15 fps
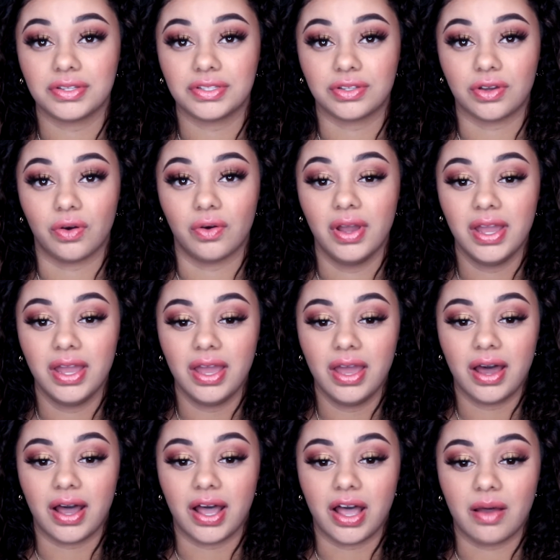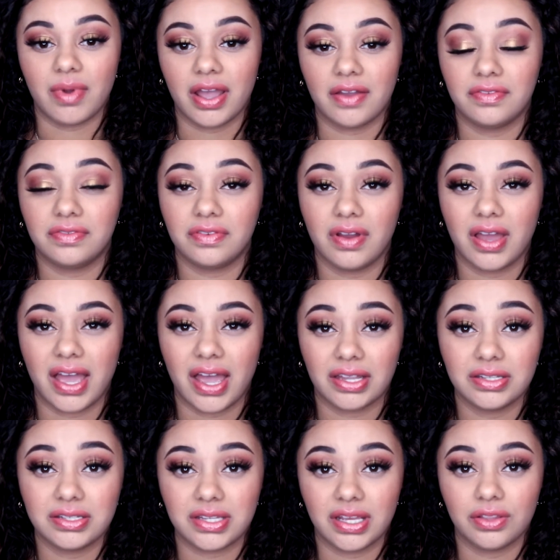So I've had
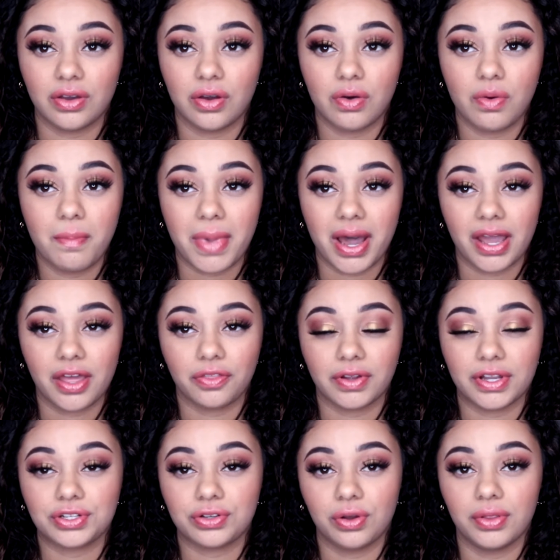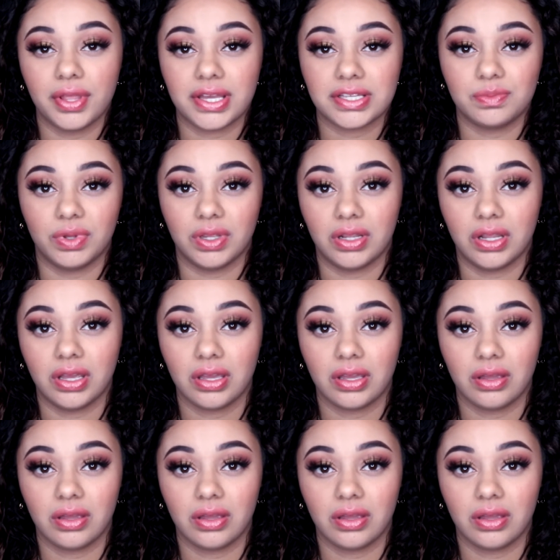to say though, my threshold has been